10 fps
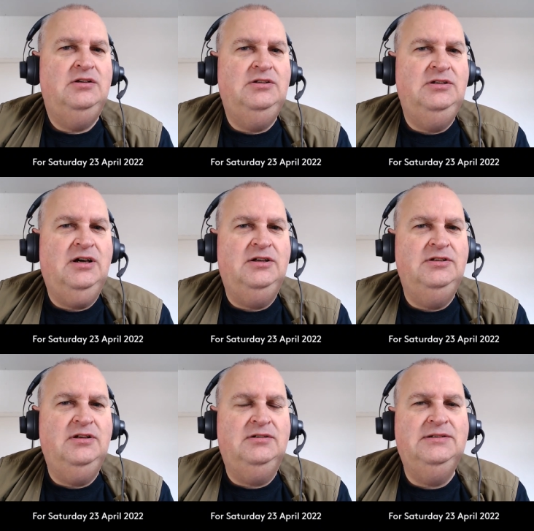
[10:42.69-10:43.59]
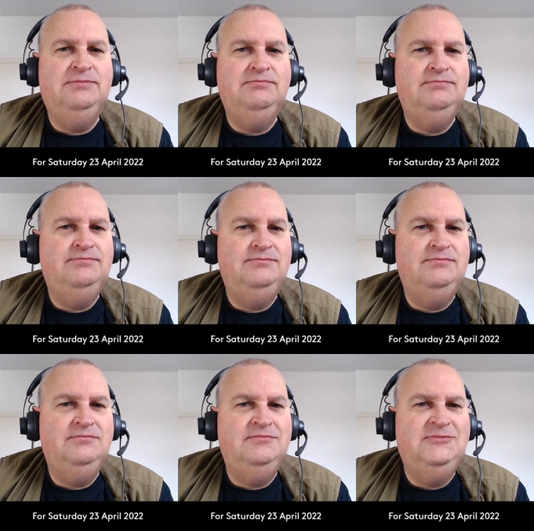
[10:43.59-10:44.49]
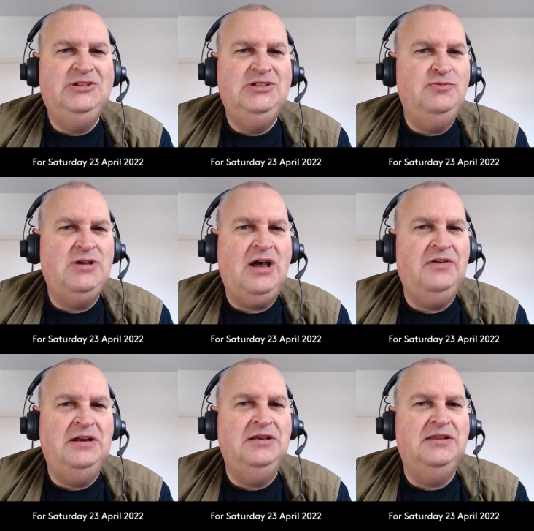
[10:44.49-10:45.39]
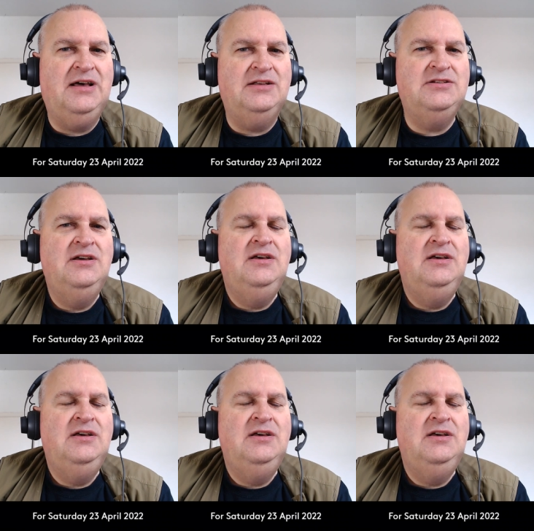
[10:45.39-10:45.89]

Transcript: Did um, didn't seem to have any of that.